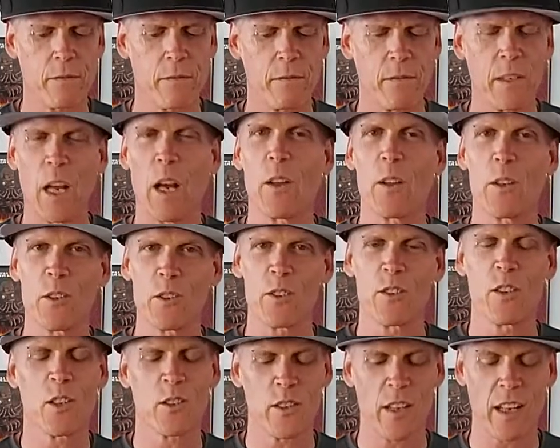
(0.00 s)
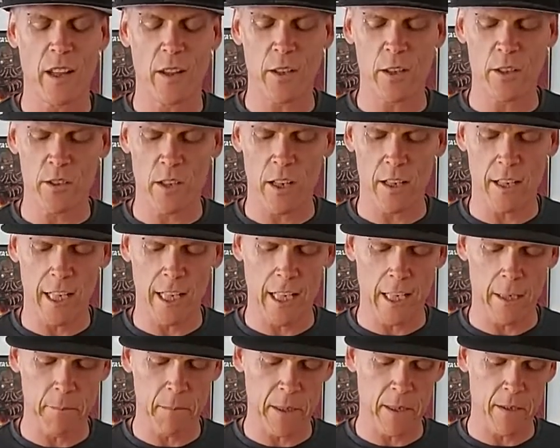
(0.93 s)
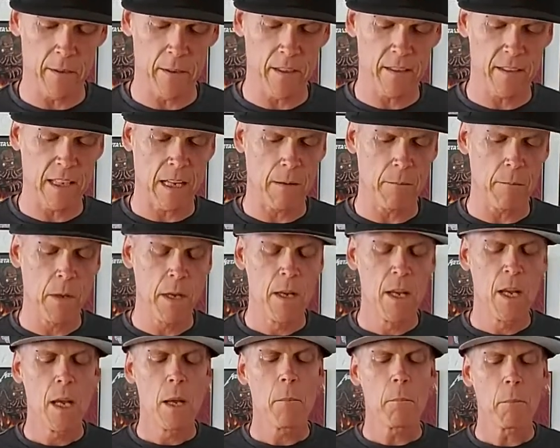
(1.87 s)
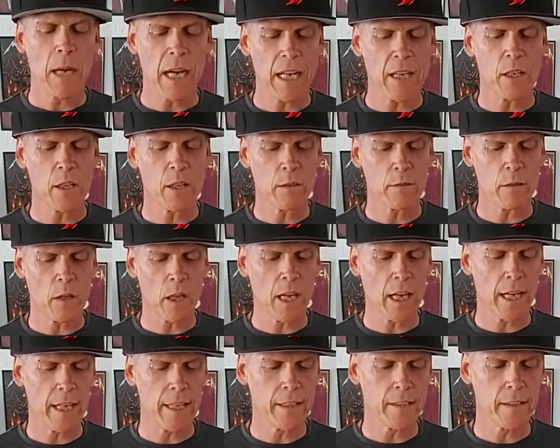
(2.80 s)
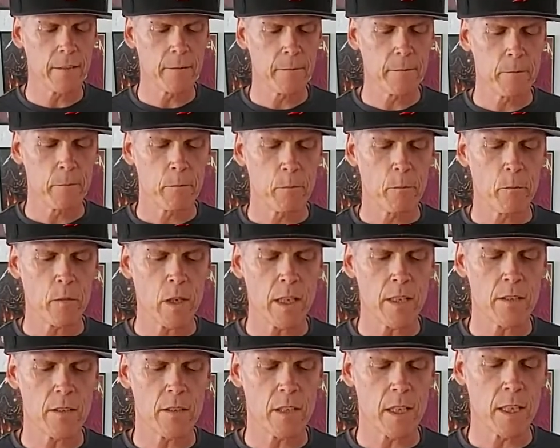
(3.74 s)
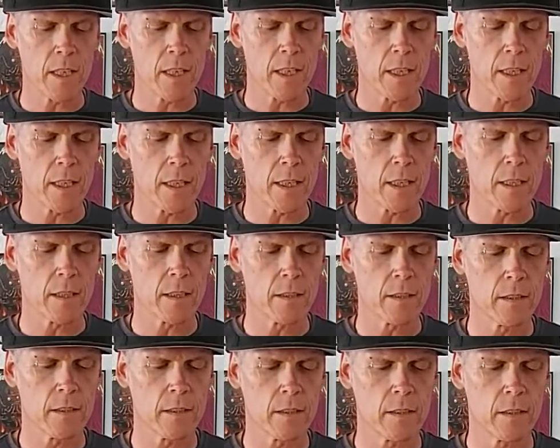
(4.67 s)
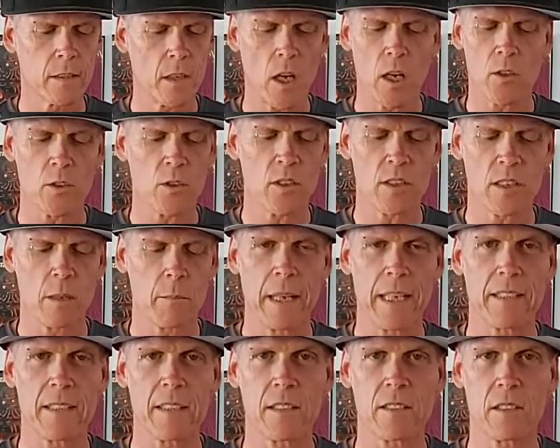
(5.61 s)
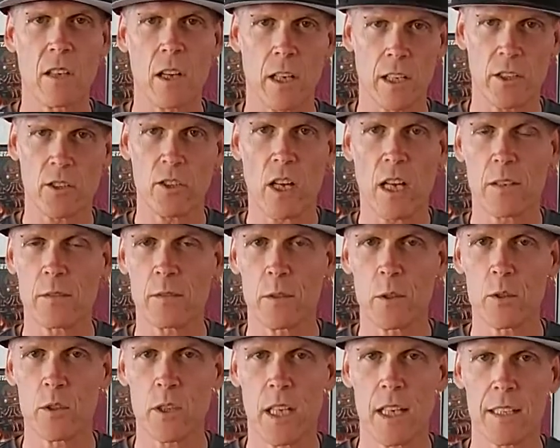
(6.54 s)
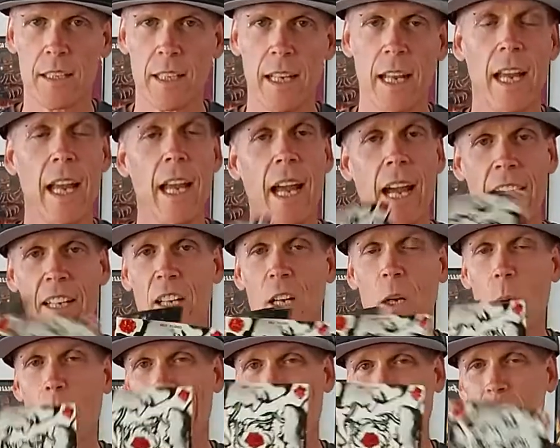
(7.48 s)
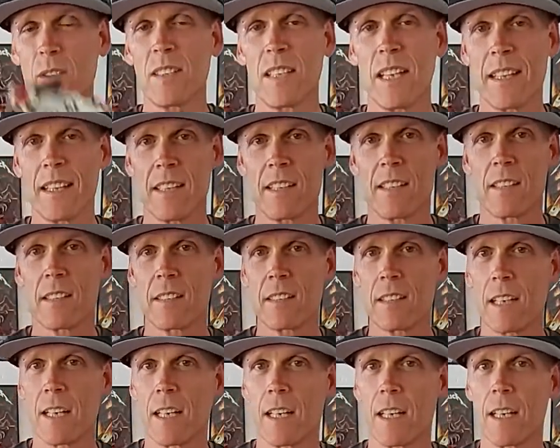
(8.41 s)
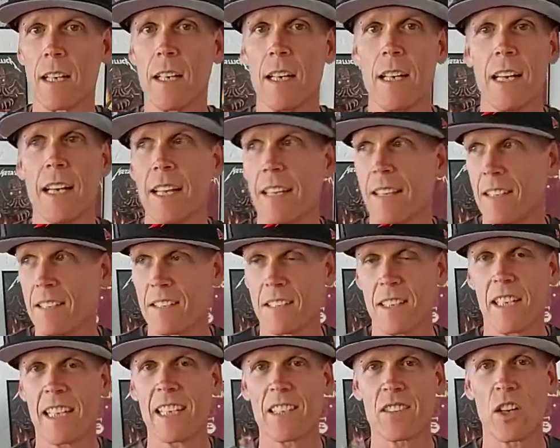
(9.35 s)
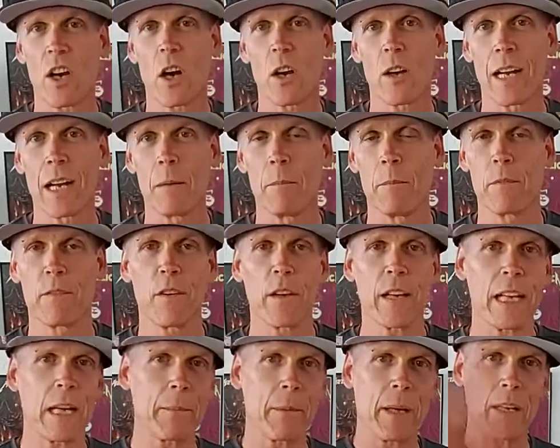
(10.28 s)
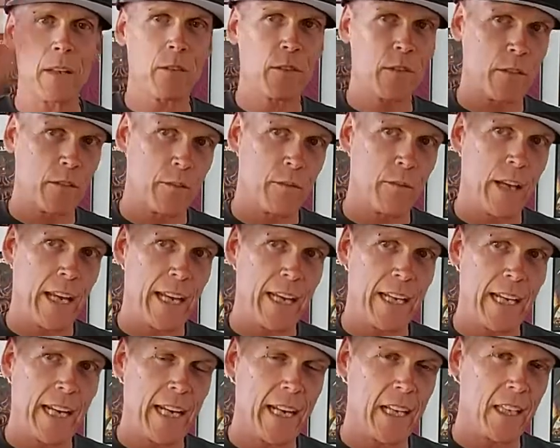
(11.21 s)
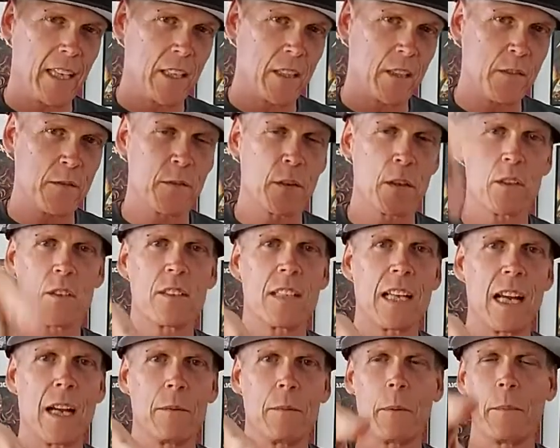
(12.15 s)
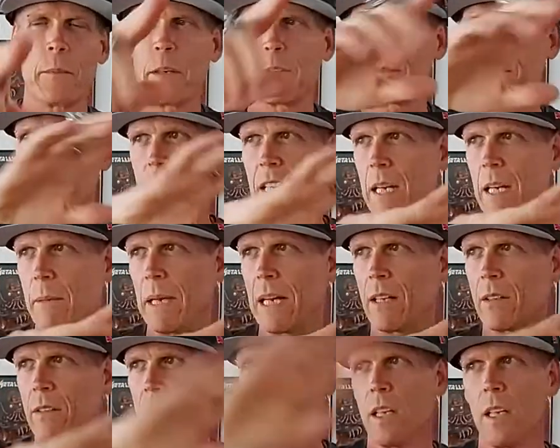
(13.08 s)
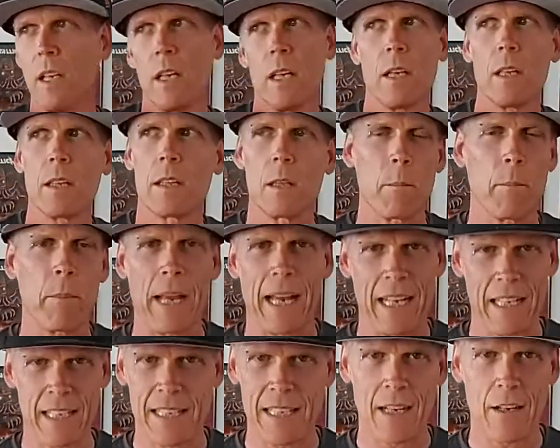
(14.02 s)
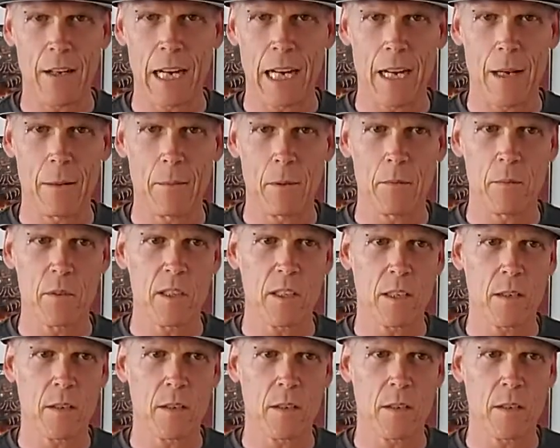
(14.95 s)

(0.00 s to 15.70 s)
there's another song I like better on this album. But I Could Have Lied is just an amazing song. And John Frusciante. And you know what? I would say this is a guitar album. Forget about Van Halen's first album and forget about the Pantera albums